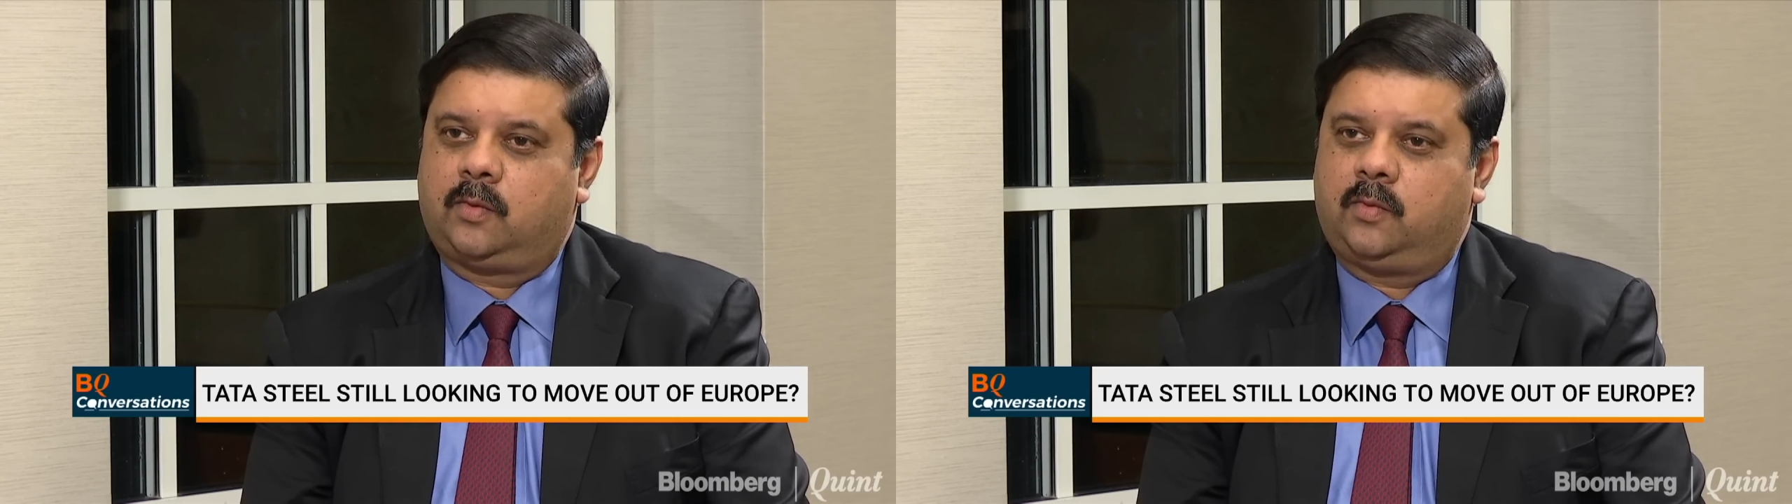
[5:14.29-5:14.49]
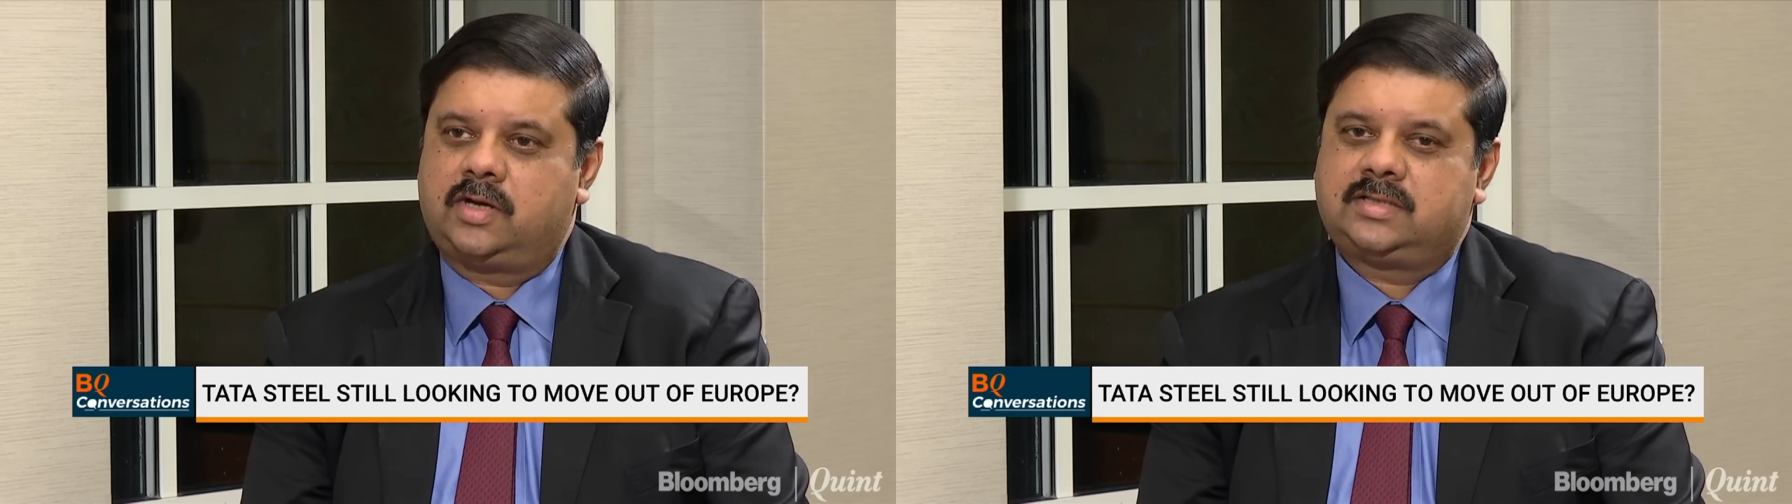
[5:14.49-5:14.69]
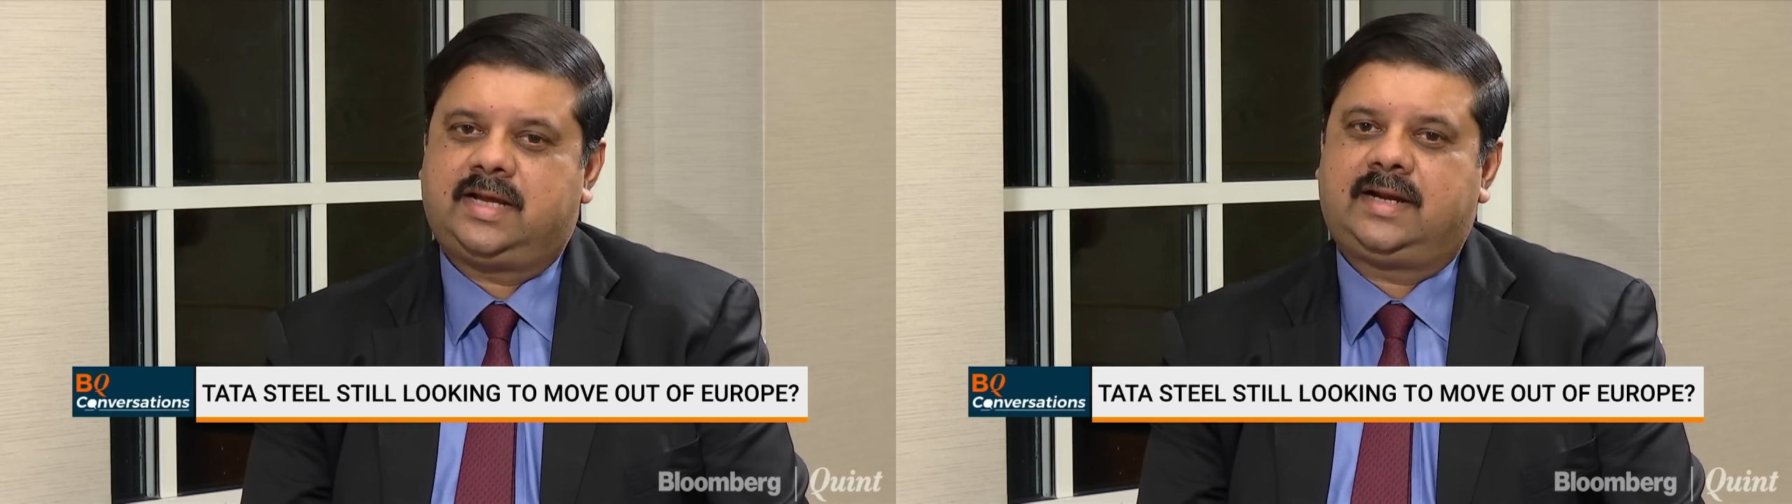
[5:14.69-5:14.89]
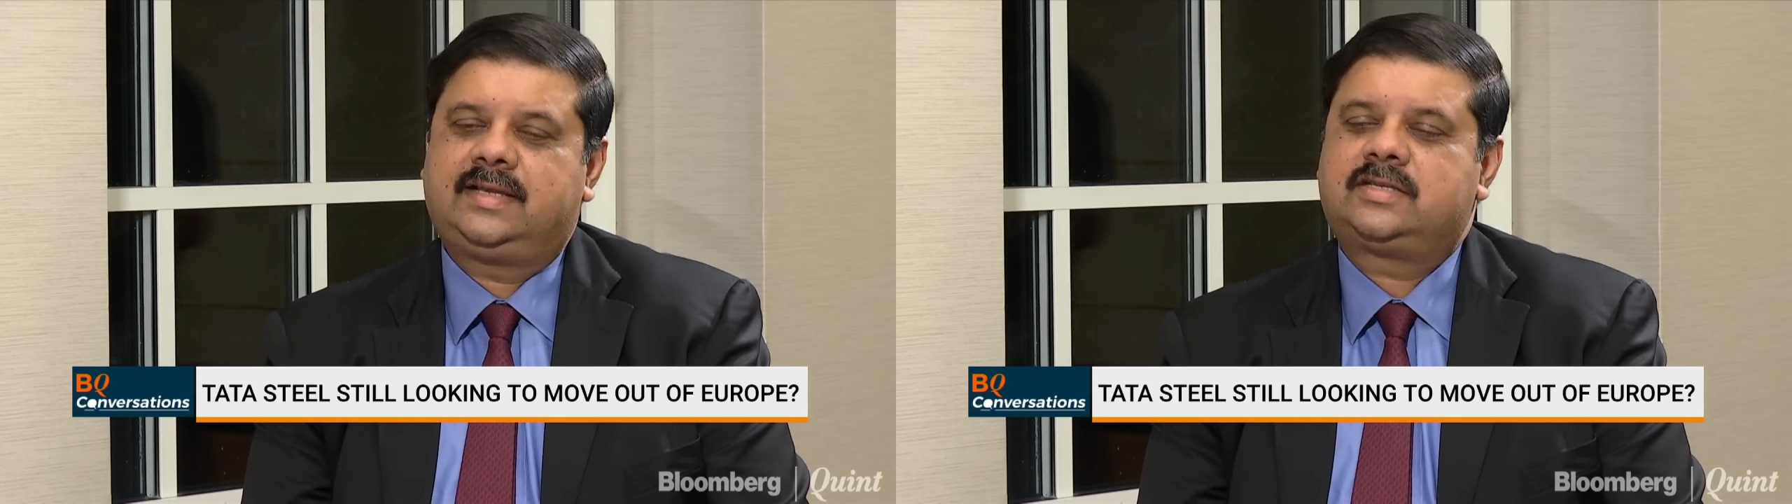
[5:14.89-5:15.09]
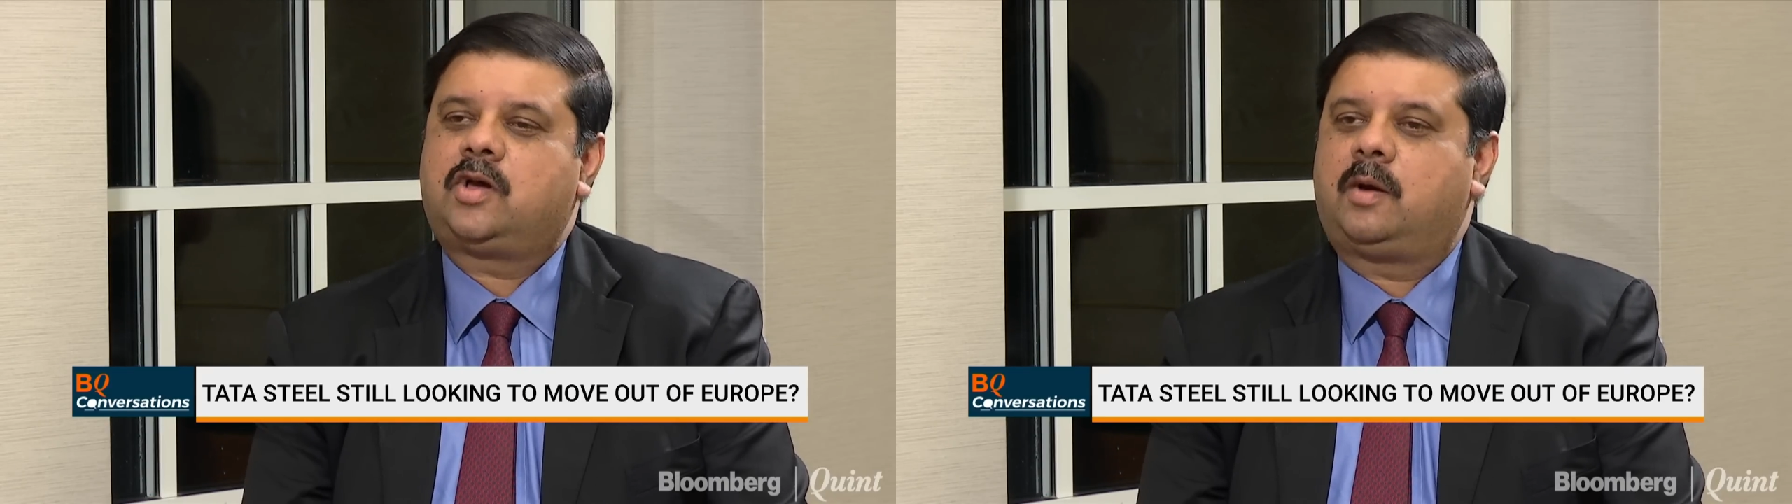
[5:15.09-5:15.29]
was
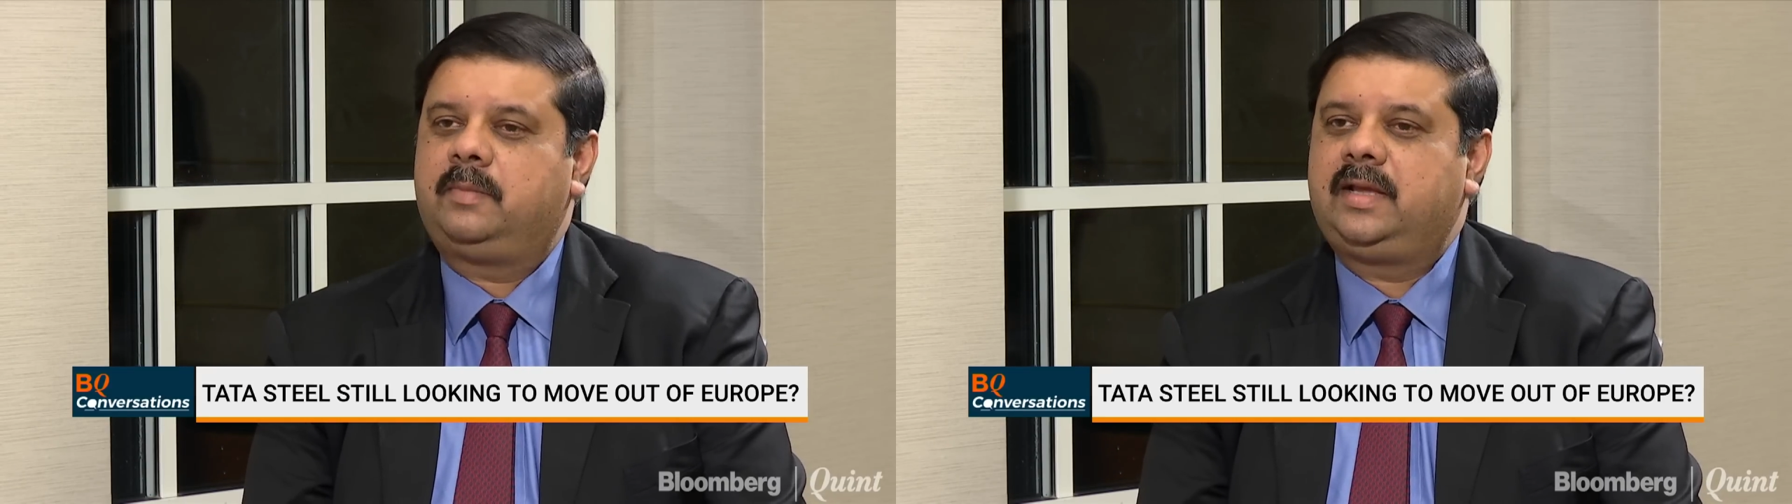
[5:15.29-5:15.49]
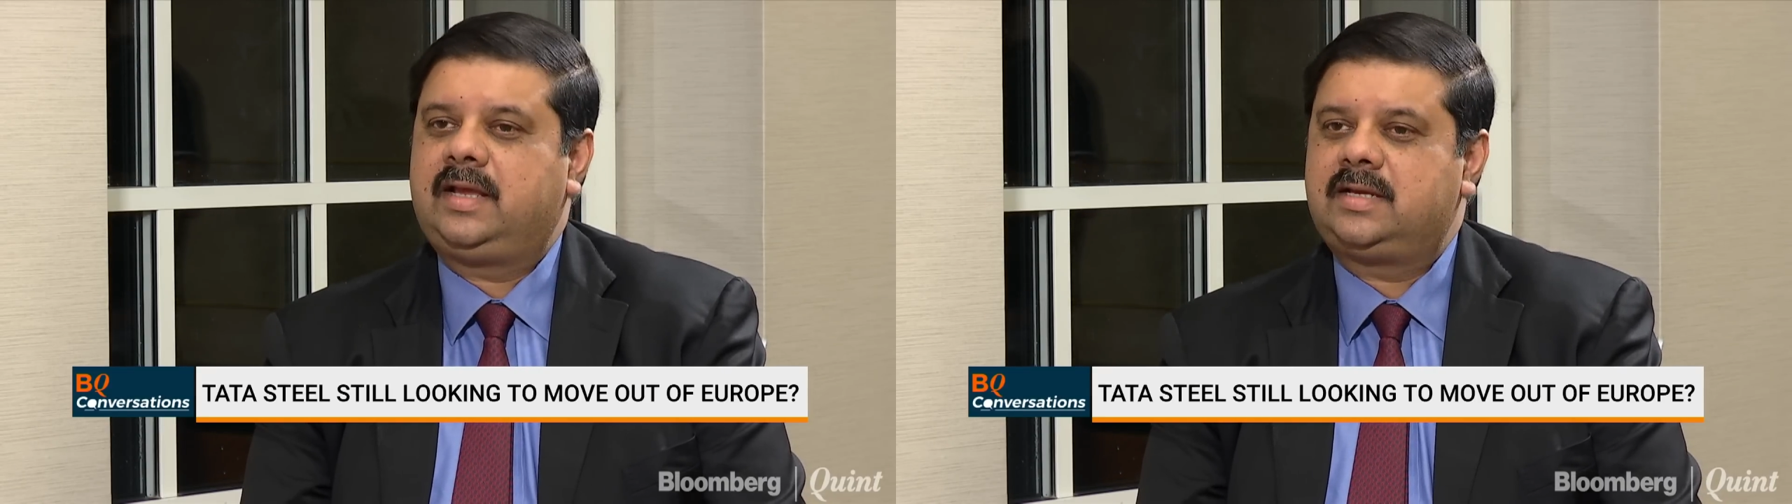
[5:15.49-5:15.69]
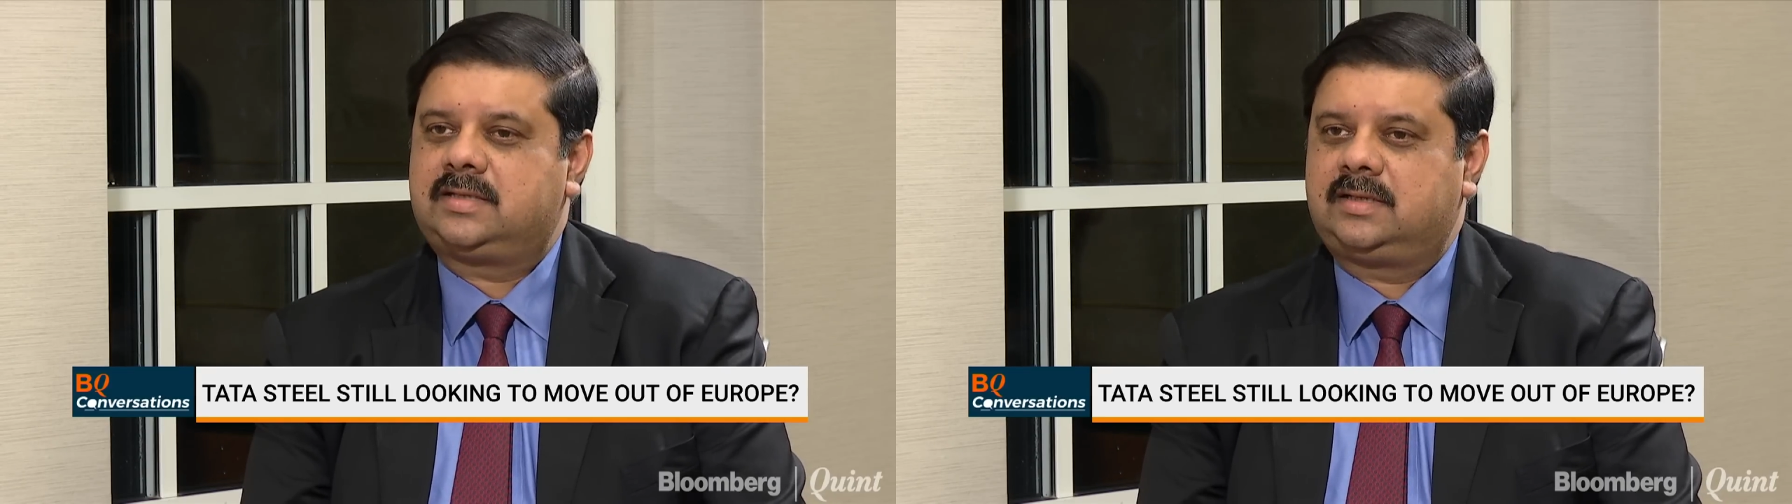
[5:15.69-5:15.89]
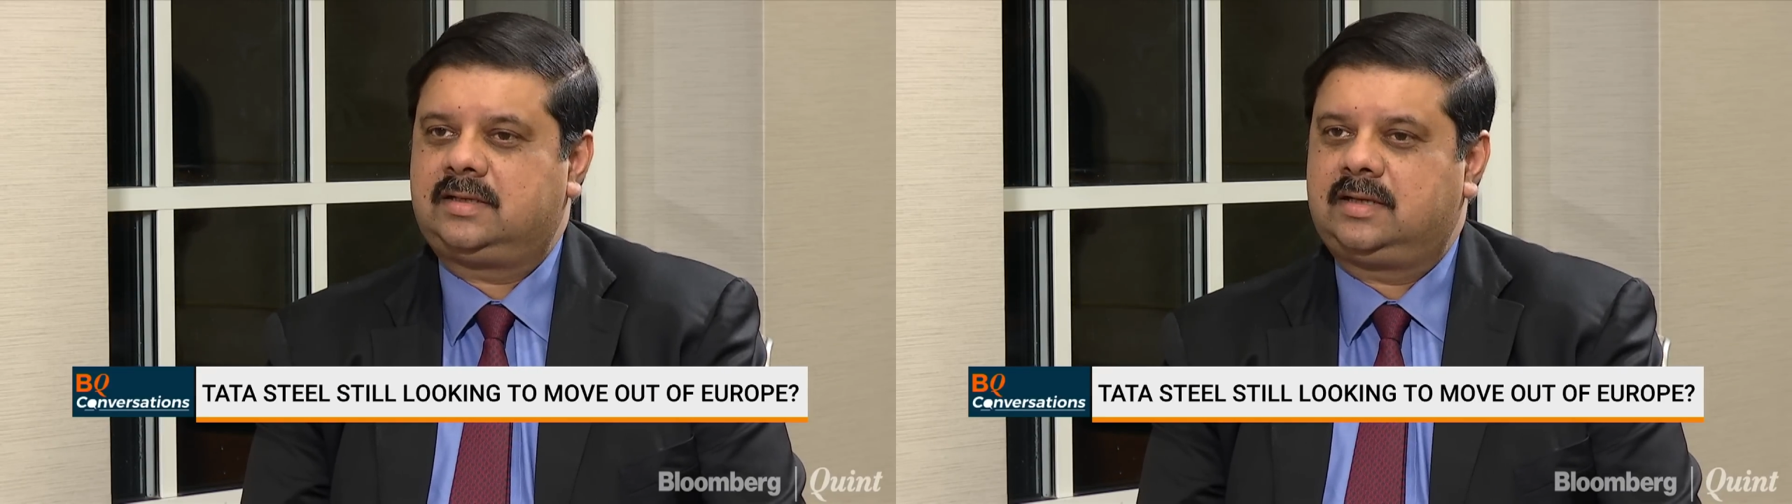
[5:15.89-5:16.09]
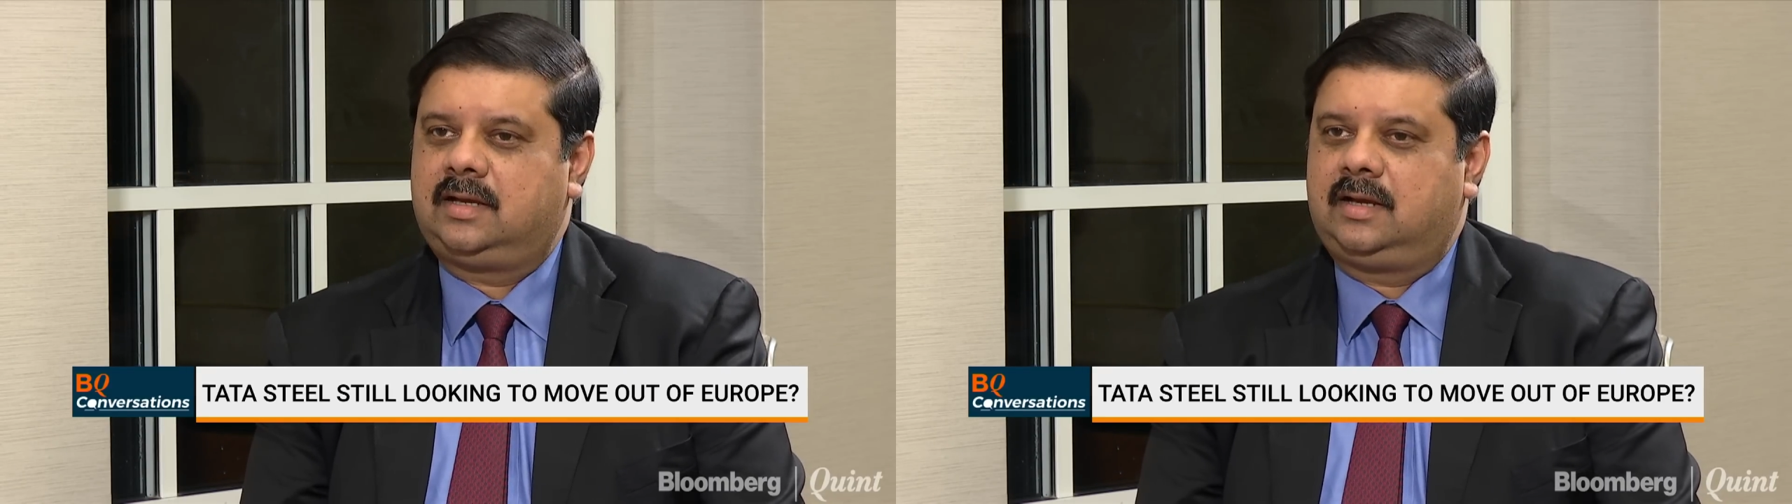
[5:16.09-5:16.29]
that this
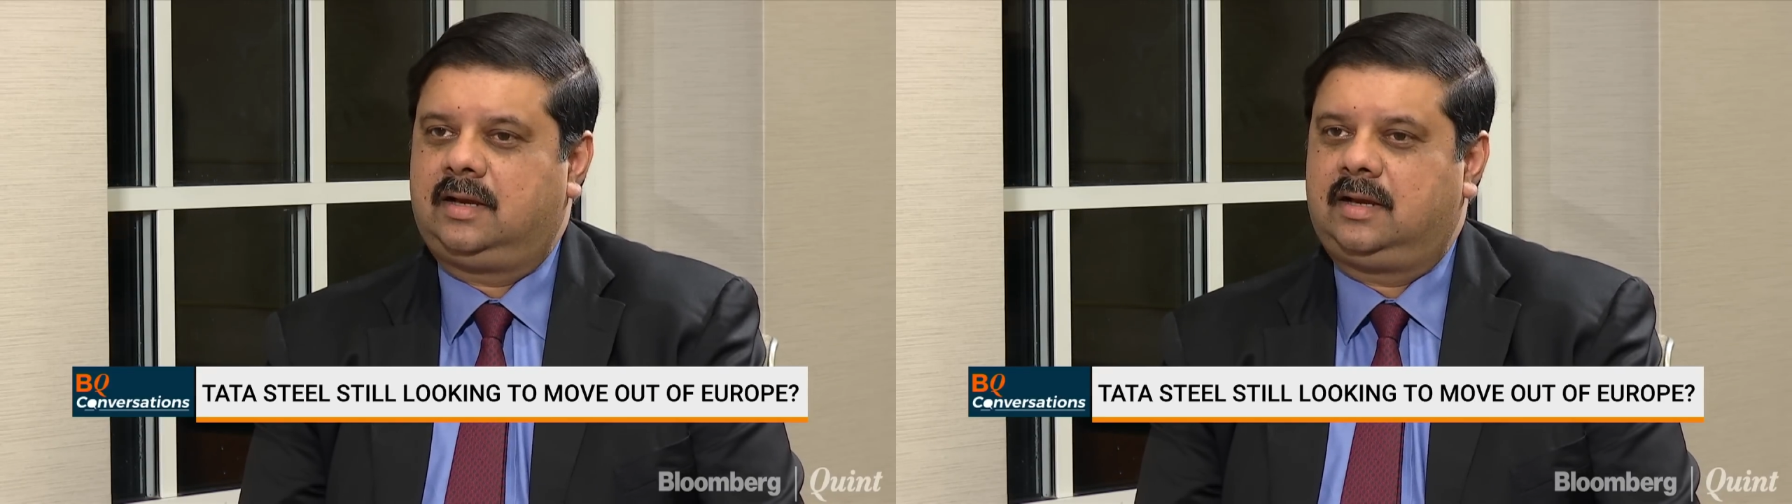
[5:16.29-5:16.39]
combination